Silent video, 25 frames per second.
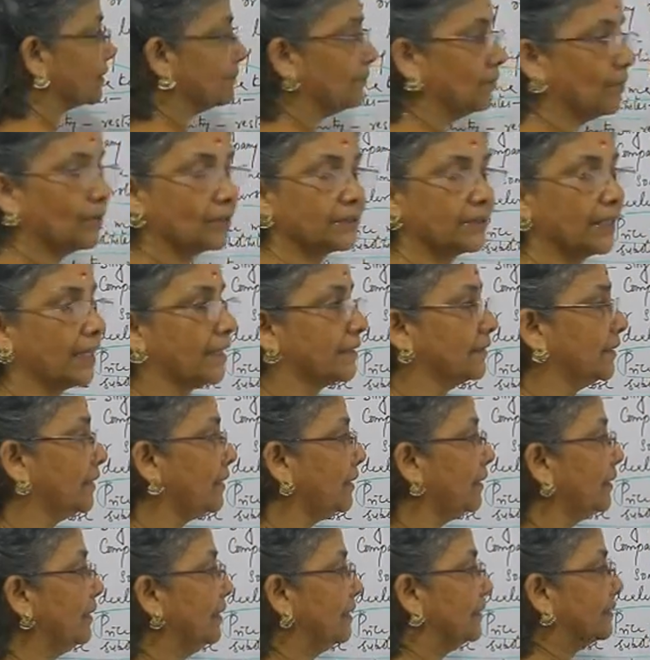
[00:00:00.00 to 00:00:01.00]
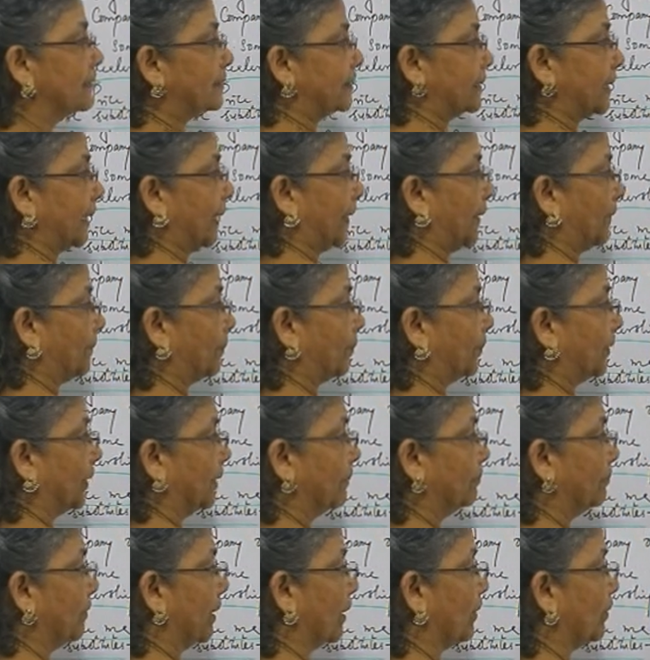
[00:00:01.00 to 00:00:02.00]
both are the same,
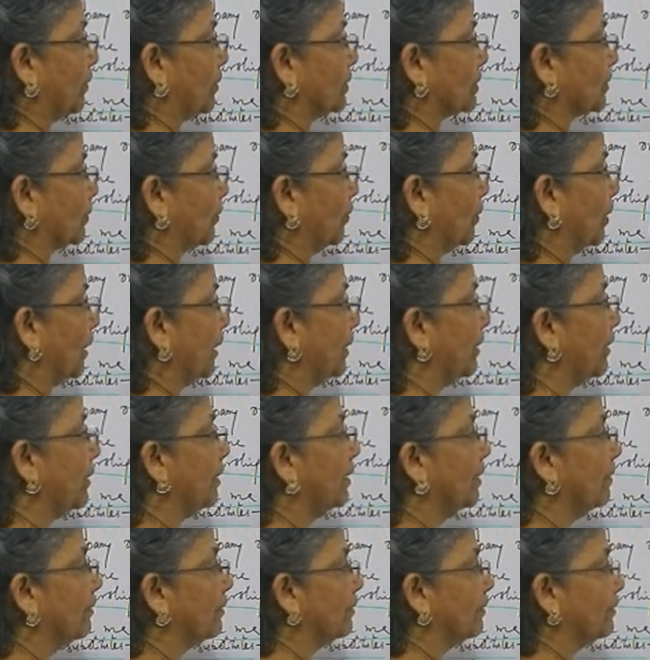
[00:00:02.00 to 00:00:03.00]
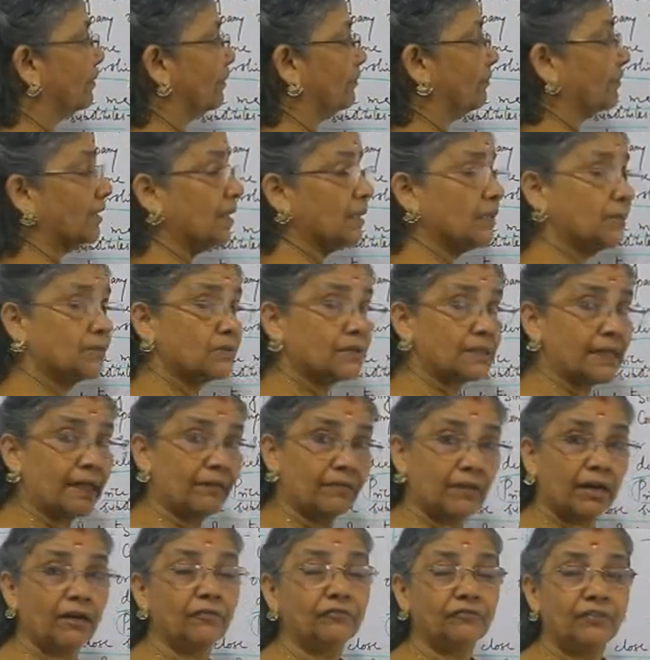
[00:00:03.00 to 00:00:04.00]
because only
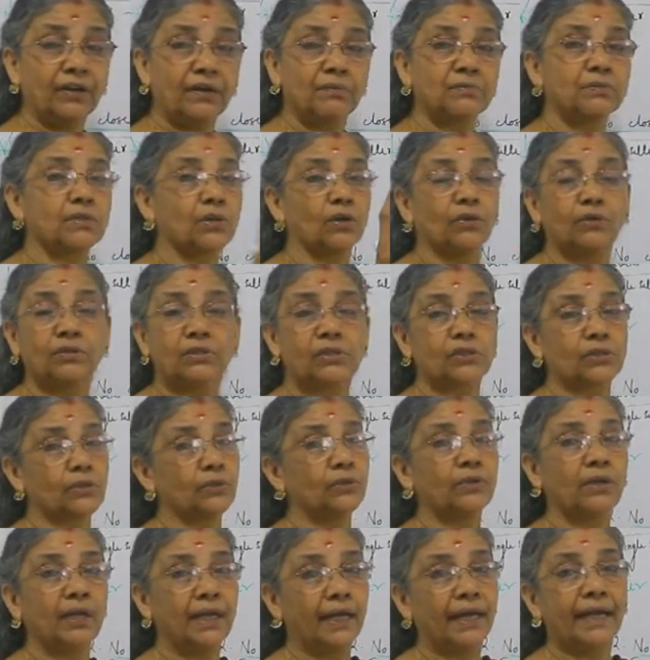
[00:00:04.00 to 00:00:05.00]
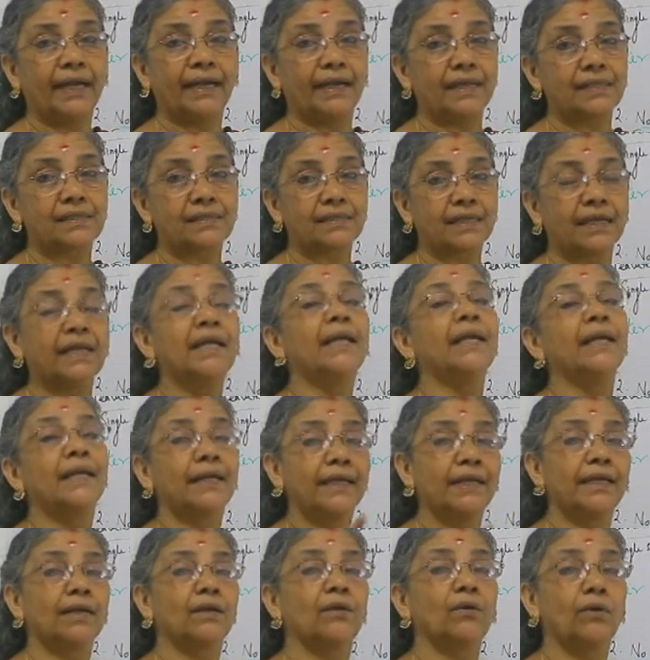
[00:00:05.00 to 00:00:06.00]
several firms constitute industry.
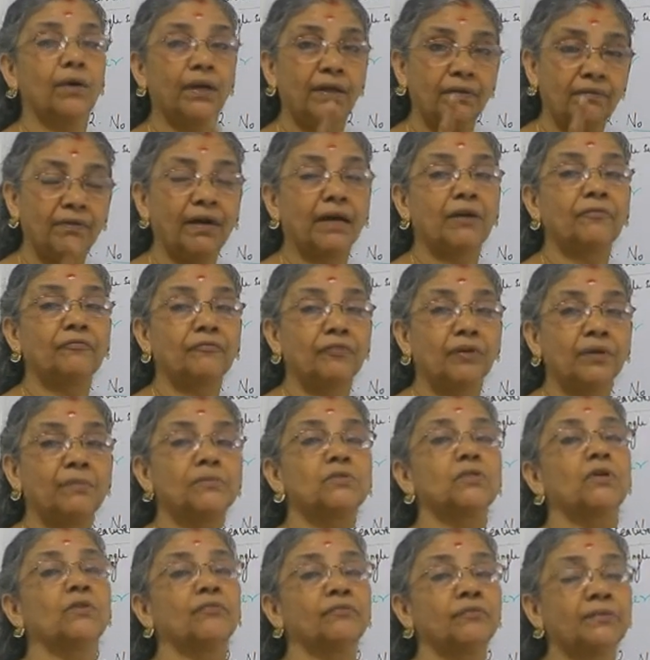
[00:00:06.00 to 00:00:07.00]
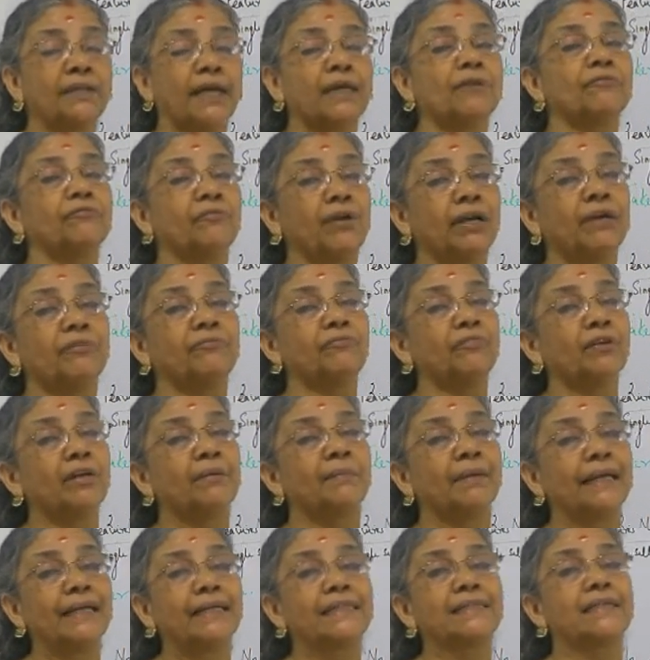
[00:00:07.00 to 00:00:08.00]
Here only one firm, of that one
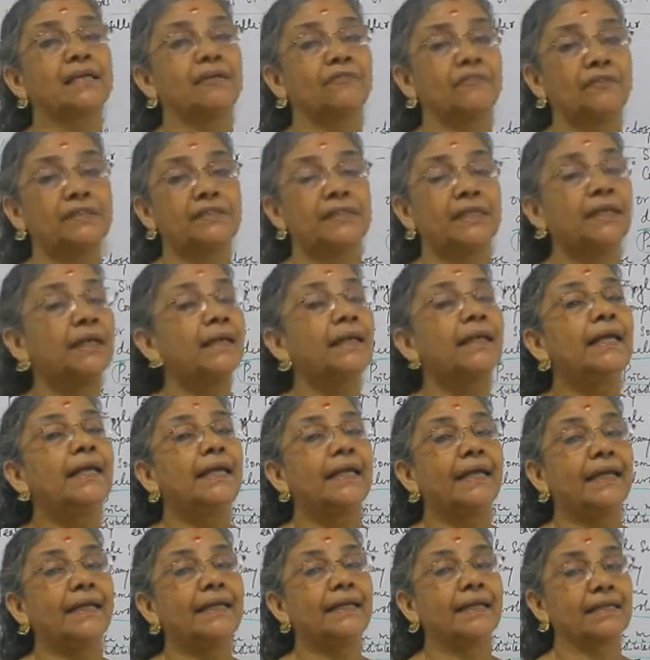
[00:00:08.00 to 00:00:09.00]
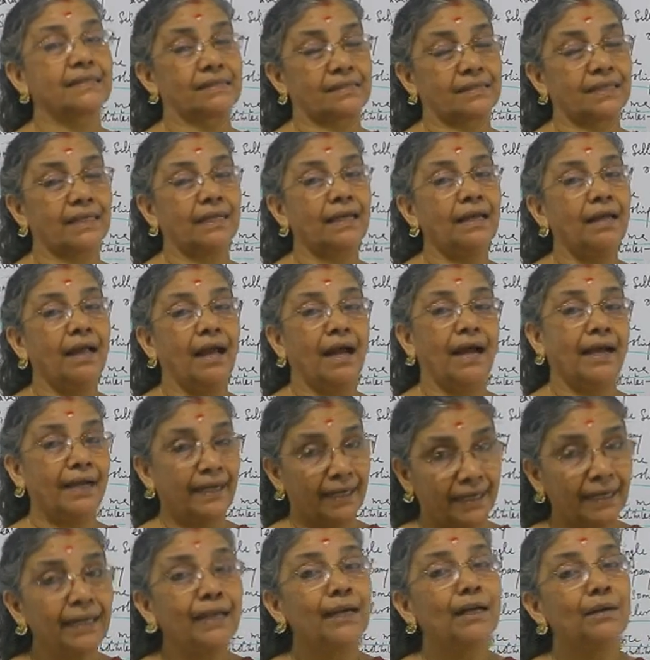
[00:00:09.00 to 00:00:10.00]
firm itself is the industry
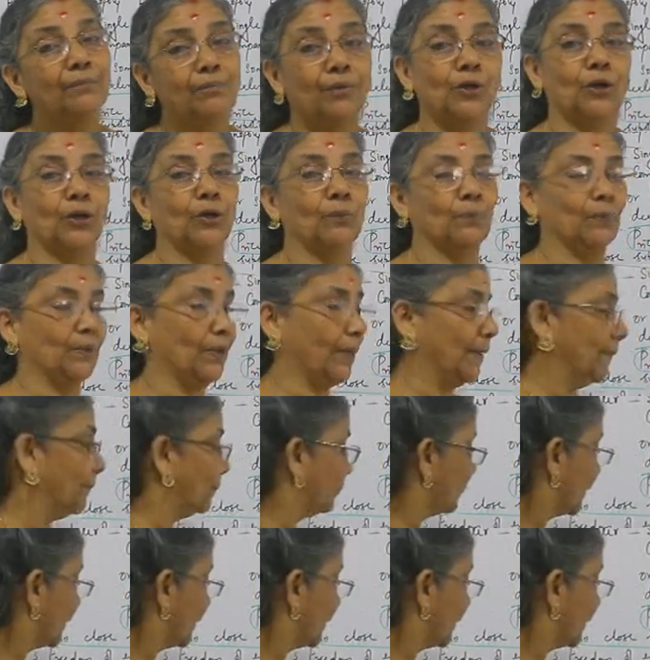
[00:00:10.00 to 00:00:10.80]
under monopoly.